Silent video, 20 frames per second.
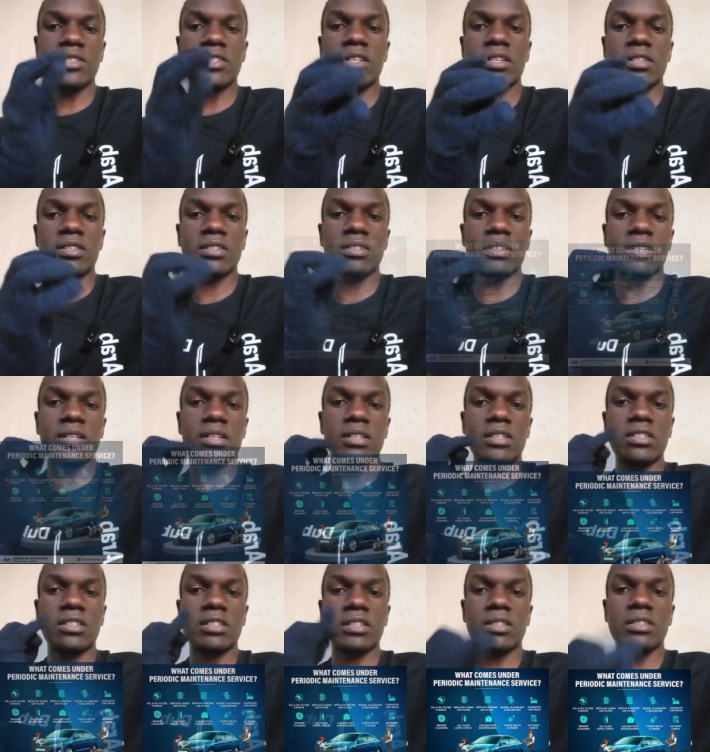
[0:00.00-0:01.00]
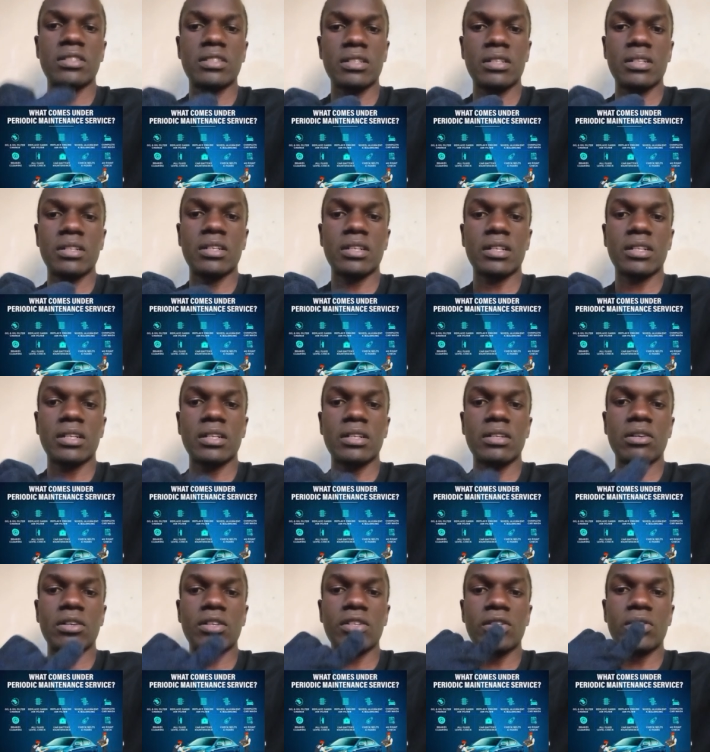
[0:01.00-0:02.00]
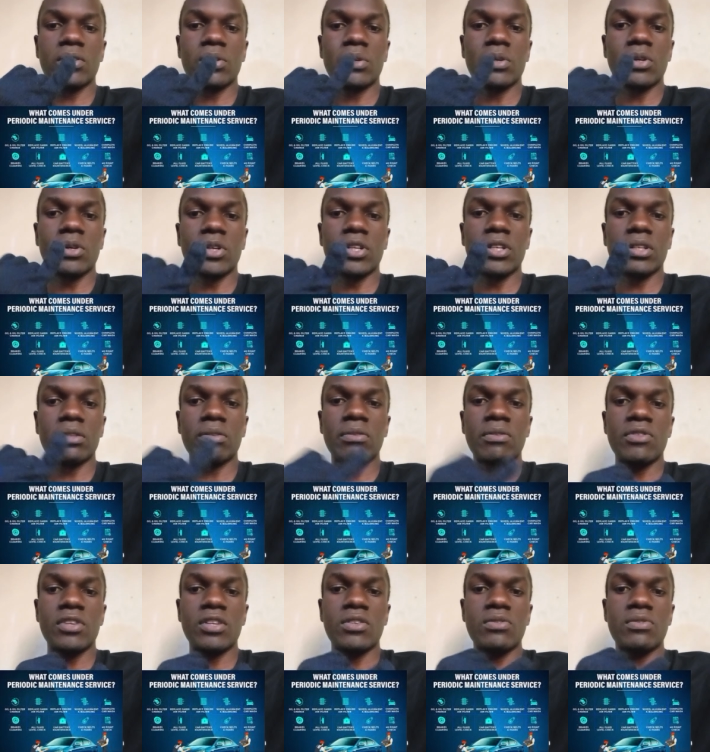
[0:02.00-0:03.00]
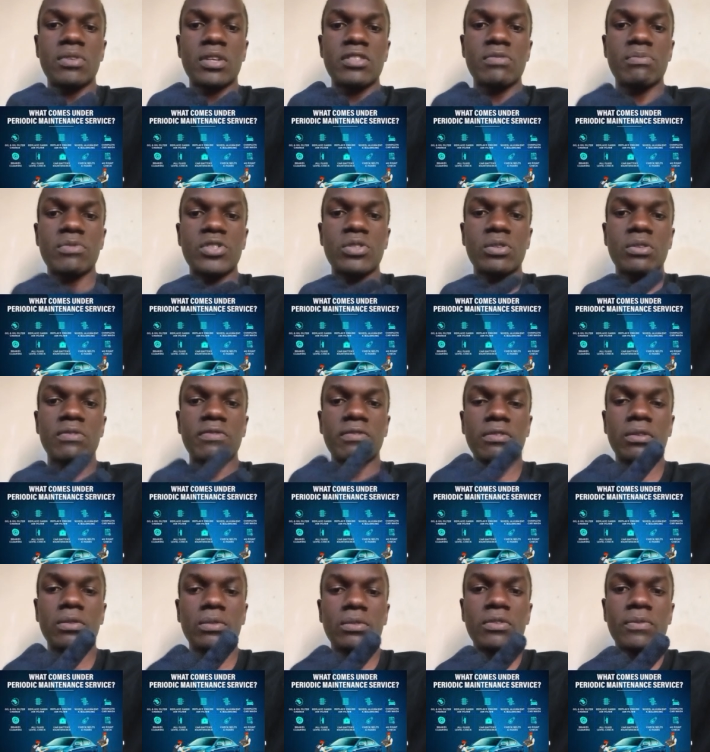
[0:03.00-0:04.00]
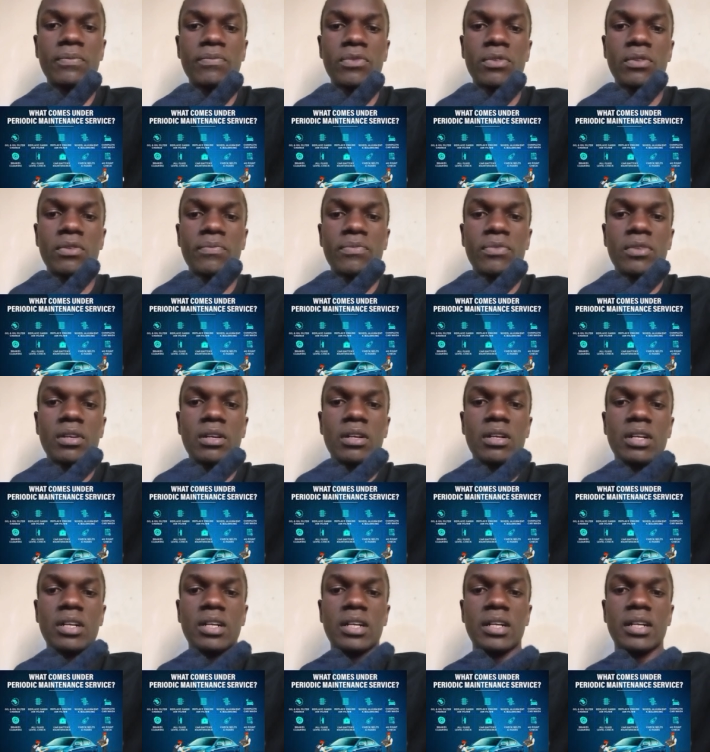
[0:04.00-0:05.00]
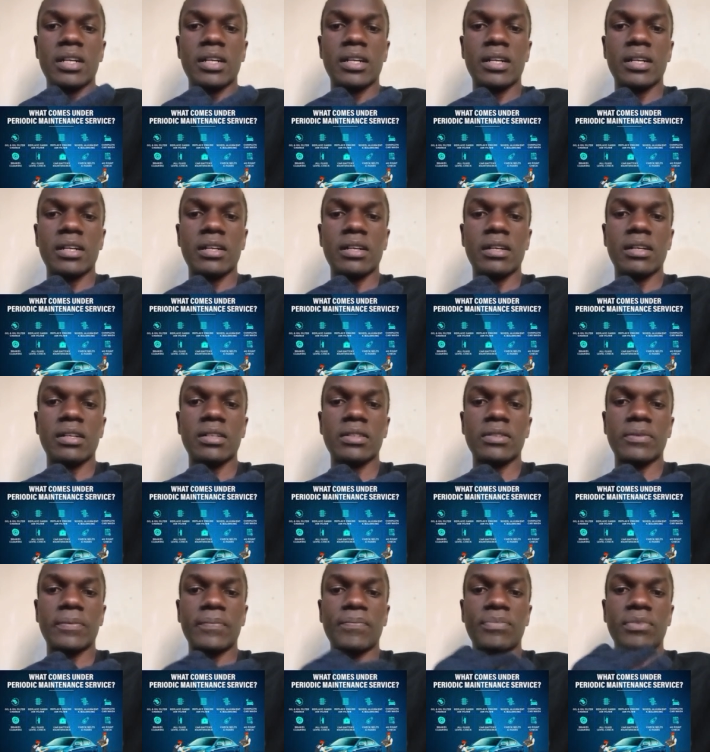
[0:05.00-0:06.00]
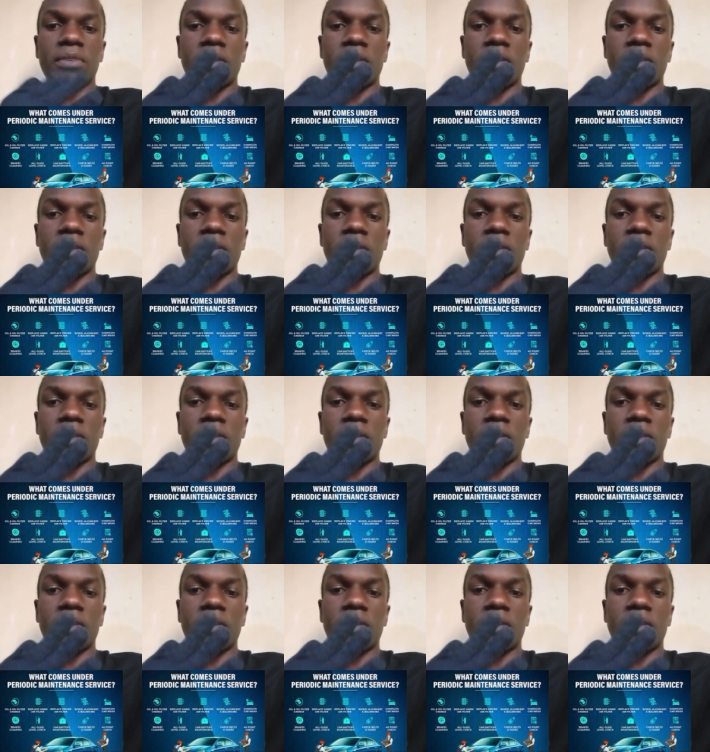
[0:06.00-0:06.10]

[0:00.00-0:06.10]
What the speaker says: is just changing your oil, the transmission fluid, uh,